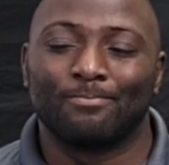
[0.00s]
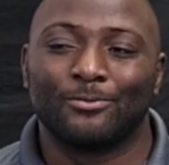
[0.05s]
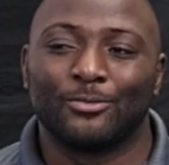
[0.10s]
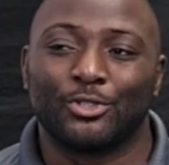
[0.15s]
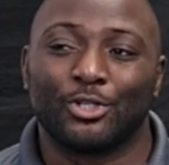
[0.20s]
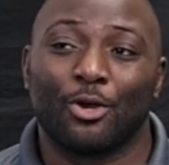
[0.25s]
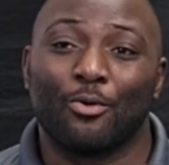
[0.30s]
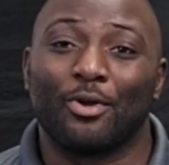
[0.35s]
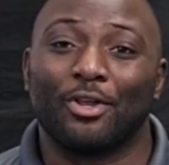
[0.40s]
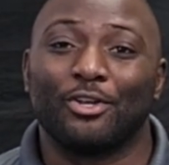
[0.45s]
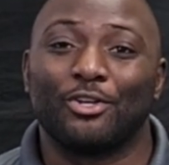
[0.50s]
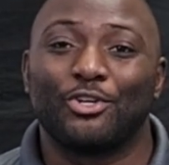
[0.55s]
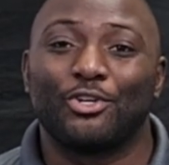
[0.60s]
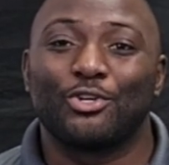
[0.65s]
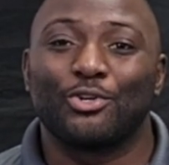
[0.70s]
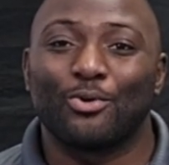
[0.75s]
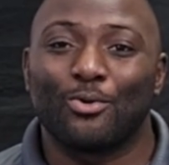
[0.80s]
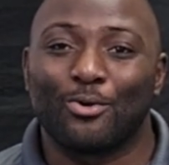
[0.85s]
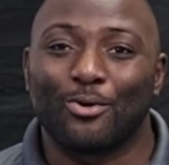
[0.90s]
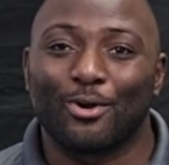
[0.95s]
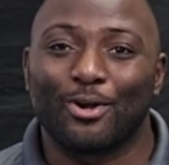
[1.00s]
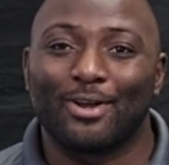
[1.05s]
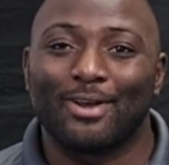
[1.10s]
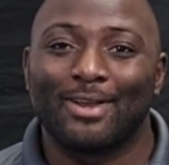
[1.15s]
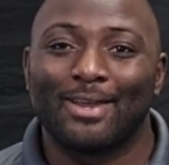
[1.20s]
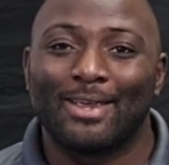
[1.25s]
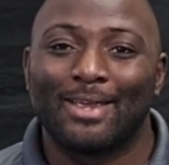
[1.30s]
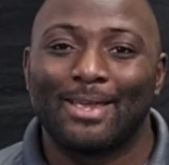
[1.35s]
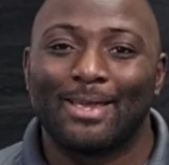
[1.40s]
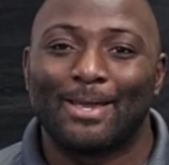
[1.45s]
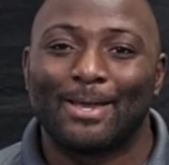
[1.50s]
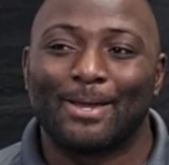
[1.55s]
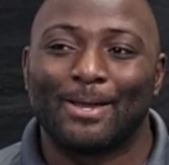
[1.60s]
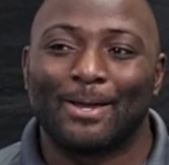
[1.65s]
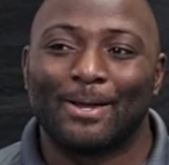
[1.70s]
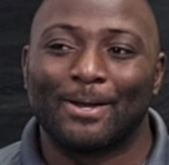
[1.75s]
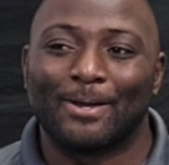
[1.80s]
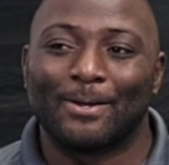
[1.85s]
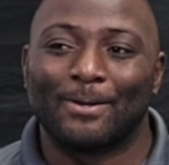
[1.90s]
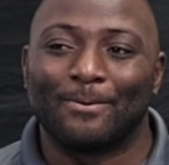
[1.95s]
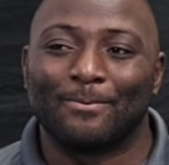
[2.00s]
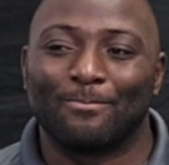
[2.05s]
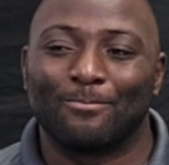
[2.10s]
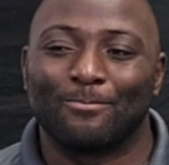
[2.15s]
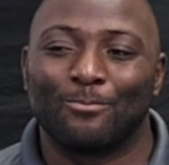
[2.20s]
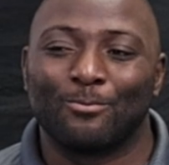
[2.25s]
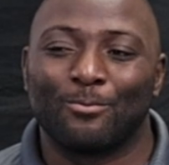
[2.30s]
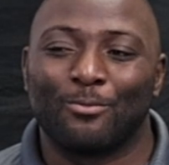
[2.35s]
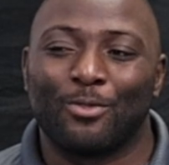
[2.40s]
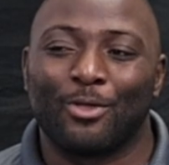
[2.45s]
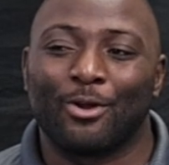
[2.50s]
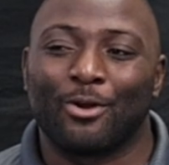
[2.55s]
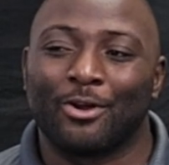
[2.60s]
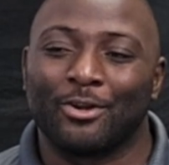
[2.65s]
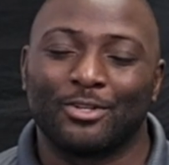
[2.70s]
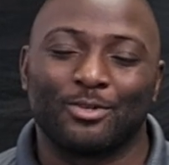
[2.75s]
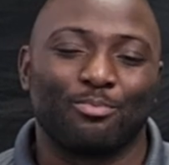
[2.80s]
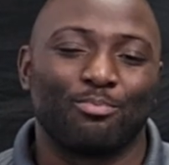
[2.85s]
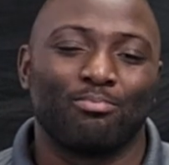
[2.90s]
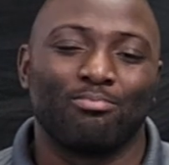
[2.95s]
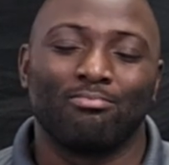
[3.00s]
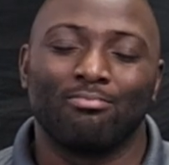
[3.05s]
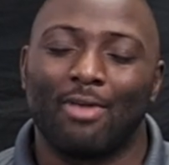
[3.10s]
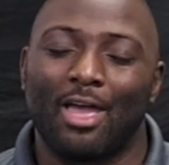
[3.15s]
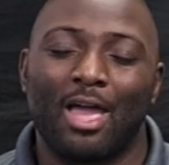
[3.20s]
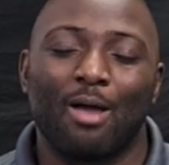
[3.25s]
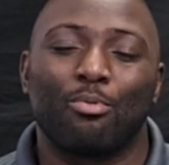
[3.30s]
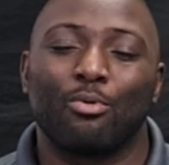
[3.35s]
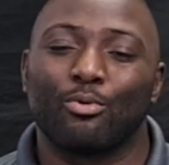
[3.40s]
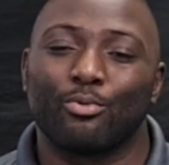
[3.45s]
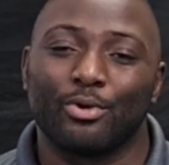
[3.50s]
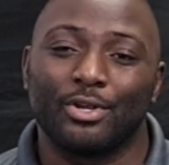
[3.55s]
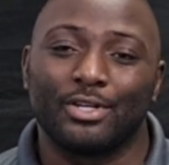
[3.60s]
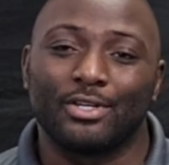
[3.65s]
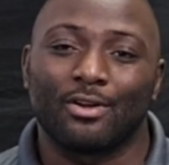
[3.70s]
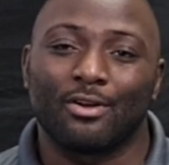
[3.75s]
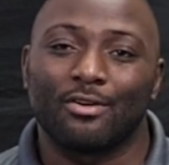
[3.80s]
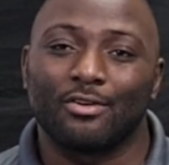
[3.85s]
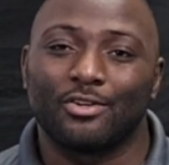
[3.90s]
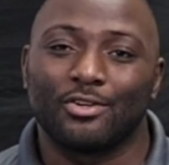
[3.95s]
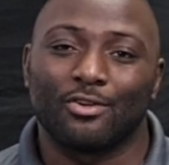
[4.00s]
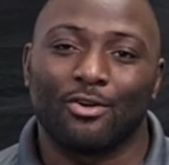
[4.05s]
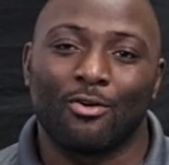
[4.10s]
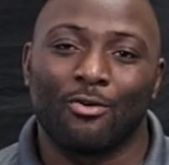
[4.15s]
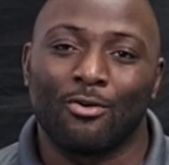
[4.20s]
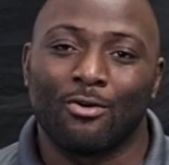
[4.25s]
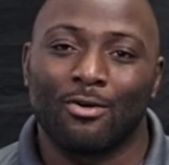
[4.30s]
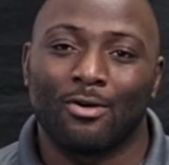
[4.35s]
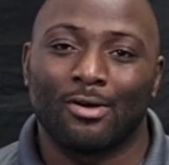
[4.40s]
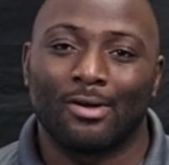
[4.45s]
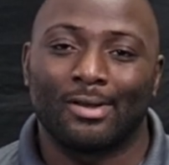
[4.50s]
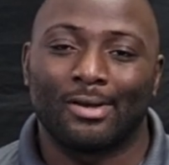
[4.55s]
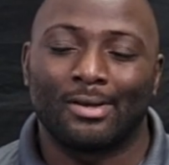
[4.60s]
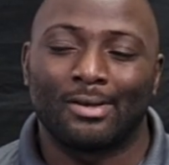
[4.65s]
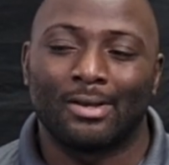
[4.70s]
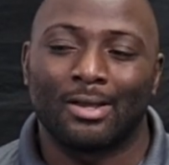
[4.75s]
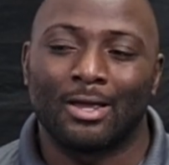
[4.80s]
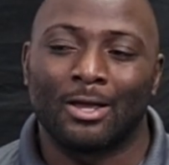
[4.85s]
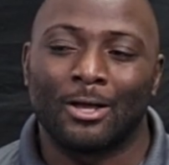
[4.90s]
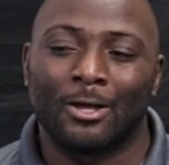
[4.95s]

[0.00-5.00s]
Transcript: So in short, there is ample research on